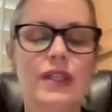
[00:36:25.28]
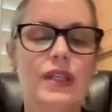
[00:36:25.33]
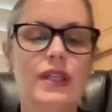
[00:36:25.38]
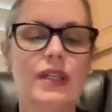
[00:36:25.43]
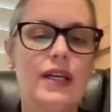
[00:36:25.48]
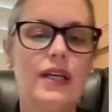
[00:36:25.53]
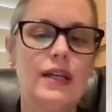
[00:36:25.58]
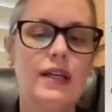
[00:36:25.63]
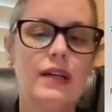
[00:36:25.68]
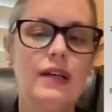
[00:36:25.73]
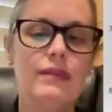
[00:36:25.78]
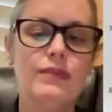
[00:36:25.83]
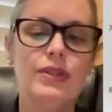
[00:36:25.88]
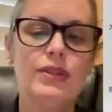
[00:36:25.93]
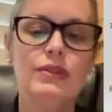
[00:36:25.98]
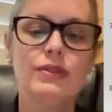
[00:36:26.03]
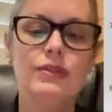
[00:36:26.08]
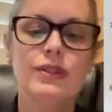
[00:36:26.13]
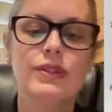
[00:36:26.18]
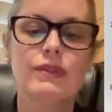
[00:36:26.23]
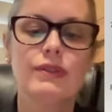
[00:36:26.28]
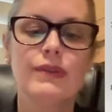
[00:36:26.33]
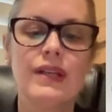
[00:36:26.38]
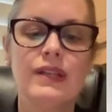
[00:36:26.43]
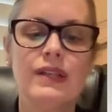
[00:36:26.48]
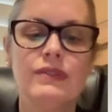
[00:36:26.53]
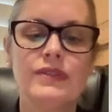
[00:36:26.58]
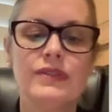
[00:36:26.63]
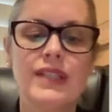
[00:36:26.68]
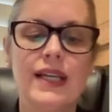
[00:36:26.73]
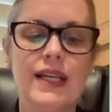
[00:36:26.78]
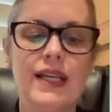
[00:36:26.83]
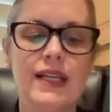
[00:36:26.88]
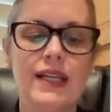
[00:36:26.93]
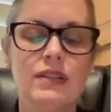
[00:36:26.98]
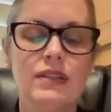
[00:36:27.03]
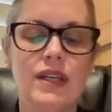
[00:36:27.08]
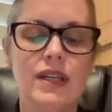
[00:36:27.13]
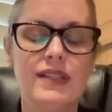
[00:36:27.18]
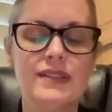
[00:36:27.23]
you look around at
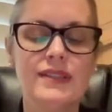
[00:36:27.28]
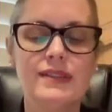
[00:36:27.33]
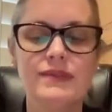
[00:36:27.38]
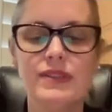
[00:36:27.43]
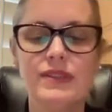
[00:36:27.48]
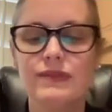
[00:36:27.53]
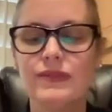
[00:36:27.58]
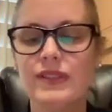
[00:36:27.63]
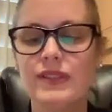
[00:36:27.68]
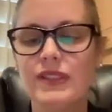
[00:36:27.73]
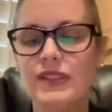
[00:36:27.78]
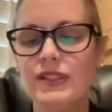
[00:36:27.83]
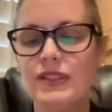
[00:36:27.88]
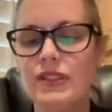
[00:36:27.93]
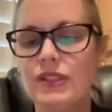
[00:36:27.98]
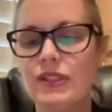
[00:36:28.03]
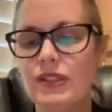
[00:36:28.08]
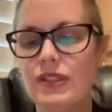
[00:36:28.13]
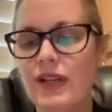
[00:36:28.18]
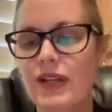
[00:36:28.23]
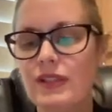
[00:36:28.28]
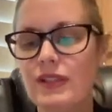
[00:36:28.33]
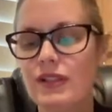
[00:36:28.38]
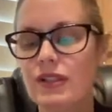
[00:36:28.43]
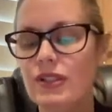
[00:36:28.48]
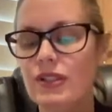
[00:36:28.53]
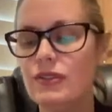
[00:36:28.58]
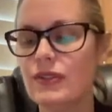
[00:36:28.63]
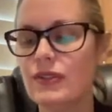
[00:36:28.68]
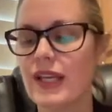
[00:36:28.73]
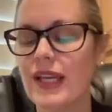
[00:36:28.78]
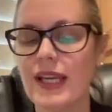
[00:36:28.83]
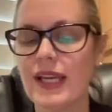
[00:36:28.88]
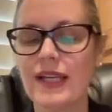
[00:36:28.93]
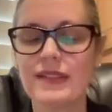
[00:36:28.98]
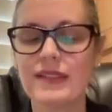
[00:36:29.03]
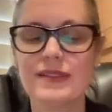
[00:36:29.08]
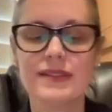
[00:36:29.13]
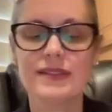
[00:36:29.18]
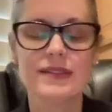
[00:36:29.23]
lots of different, the UK
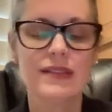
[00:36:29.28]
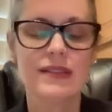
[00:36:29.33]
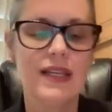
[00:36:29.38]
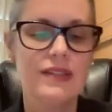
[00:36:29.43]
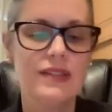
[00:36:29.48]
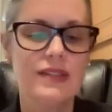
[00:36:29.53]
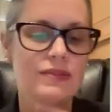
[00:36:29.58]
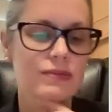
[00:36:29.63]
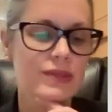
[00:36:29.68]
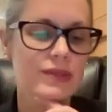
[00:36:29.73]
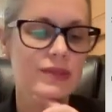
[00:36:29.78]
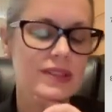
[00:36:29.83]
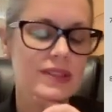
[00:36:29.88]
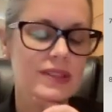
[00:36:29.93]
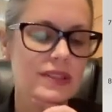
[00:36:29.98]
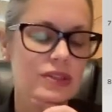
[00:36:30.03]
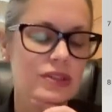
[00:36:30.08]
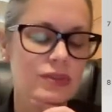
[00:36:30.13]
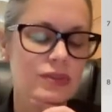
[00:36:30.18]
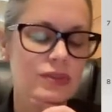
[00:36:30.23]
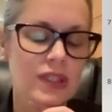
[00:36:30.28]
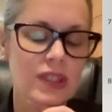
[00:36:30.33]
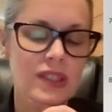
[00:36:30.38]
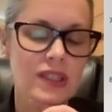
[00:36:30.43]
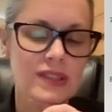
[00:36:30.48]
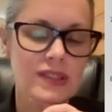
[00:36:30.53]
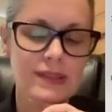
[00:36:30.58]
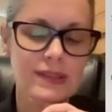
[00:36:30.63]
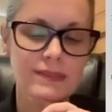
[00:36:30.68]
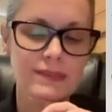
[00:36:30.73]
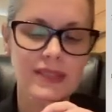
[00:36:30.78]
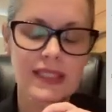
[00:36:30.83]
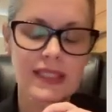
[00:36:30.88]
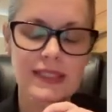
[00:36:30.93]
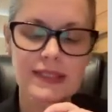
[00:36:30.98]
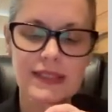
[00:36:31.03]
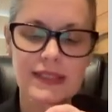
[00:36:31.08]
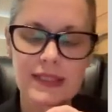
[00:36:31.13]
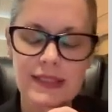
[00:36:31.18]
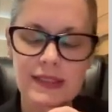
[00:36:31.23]
has recently Joint Concept
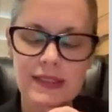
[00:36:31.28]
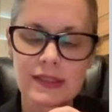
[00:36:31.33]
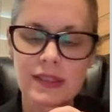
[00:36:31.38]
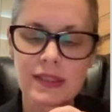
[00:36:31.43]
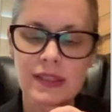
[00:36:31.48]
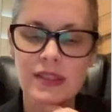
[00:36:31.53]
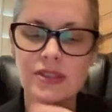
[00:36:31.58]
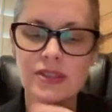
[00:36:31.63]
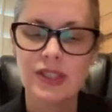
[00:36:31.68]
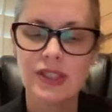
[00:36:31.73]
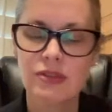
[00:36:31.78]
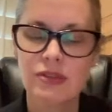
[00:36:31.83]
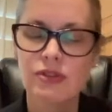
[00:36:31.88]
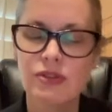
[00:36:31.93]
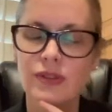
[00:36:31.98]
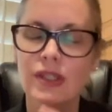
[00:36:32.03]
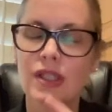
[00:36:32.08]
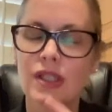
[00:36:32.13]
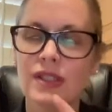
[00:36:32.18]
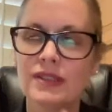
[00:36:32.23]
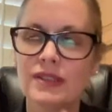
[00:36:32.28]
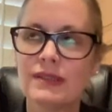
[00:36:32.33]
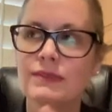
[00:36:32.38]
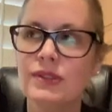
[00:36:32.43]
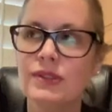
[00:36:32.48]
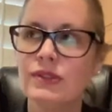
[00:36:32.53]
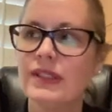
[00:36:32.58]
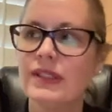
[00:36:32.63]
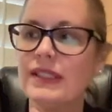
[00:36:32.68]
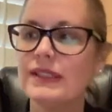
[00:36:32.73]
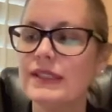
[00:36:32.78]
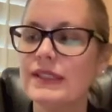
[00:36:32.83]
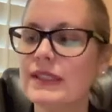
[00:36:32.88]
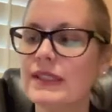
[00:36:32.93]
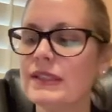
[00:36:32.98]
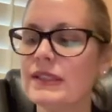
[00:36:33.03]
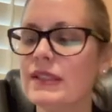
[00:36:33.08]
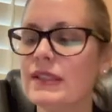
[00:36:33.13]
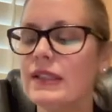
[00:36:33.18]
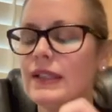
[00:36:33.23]
Note
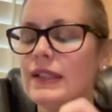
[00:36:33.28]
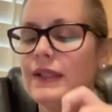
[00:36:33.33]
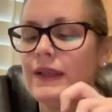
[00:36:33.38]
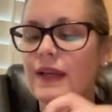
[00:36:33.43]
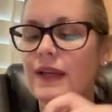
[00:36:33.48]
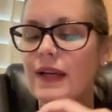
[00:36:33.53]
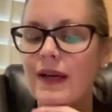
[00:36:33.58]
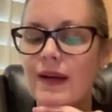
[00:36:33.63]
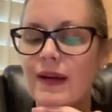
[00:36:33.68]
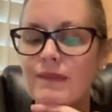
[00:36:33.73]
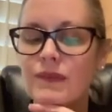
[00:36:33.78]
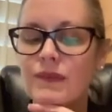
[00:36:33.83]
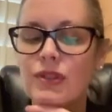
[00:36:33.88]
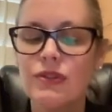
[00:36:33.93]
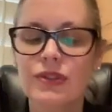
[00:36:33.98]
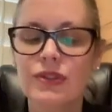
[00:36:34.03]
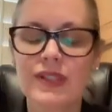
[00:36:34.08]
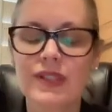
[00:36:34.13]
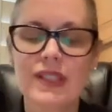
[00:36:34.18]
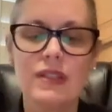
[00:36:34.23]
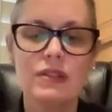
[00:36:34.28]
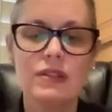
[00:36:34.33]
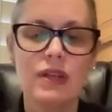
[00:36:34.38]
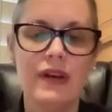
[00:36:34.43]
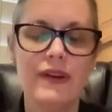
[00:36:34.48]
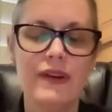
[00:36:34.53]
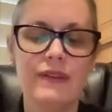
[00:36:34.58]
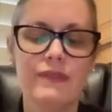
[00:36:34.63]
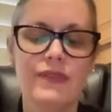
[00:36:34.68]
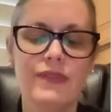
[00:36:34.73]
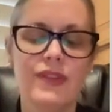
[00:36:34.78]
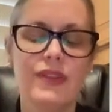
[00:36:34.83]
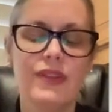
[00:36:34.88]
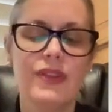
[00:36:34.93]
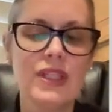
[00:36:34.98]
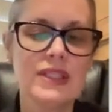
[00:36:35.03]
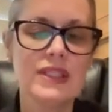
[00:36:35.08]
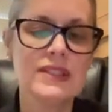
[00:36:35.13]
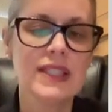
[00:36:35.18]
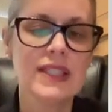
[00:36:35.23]
18. You look at a lot of the
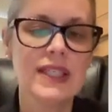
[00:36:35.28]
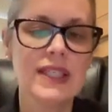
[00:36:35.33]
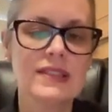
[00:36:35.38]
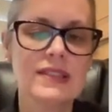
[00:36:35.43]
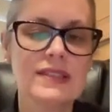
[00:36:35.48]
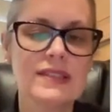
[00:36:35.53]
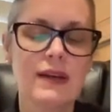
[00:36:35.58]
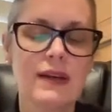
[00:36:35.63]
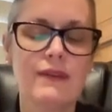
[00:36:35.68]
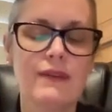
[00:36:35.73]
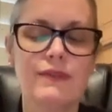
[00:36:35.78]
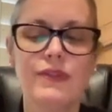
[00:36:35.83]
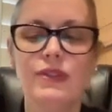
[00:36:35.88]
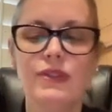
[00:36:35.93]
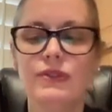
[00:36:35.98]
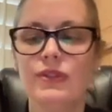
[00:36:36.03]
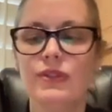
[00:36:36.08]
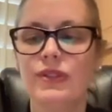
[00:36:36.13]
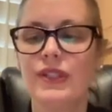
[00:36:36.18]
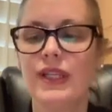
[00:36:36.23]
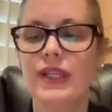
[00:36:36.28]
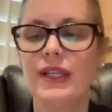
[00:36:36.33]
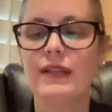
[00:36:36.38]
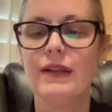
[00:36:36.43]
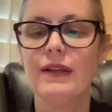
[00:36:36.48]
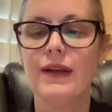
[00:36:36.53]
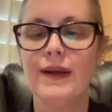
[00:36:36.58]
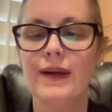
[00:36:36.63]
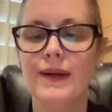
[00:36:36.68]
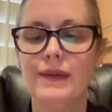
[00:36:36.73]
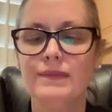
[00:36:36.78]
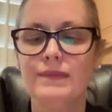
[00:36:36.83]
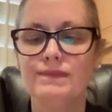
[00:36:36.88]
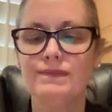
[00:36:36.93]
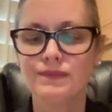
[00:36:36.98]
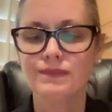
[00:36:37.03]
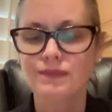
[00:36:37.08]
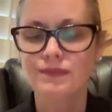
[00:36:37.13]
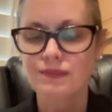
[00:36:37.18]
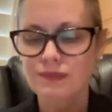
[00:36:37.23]
think tank stuff, you look at
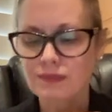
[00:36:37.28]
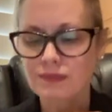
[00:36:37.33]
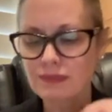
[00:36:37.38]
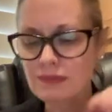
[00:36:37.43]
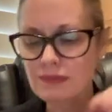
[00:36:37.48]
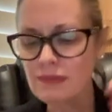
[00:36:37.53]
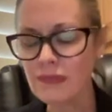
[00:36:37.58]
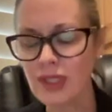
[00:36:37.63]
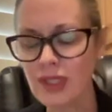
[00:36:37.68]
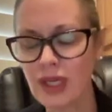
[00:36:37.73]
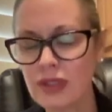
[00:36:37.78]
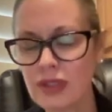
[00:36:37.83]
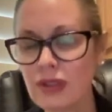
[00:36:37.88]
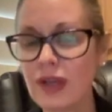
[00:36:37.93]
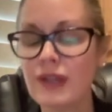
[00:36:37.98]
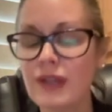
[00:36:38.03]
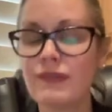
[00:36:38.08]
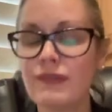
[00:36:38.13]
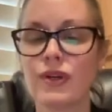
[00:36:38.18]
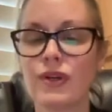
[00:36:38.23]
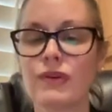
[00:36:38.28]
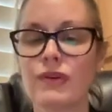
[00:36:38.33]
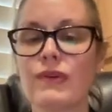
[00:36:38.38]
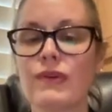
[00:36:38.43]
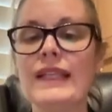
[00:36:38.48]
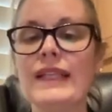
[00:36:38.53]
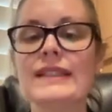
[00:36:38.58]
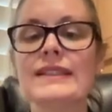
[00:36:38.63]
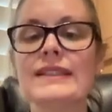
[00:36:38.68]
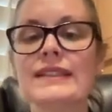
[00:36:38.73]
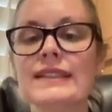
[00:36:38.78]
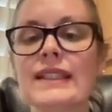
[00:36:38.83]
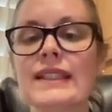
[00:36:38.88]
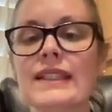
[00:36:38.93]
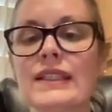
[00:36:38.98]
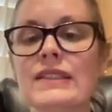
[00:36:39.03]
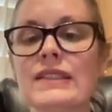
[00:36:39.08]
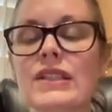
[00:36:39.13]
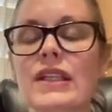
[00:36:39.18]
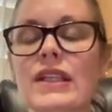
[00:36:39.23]
a lot of the horizon
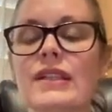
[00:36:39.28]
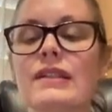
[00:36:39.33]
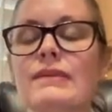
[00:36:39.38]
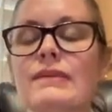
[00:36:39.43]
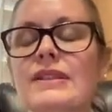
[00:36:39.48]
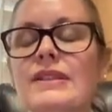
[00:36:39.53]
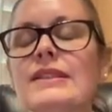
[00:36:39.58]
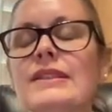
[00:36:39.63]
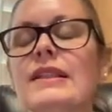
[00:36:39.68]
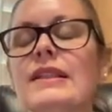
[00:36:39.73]
scanning documents,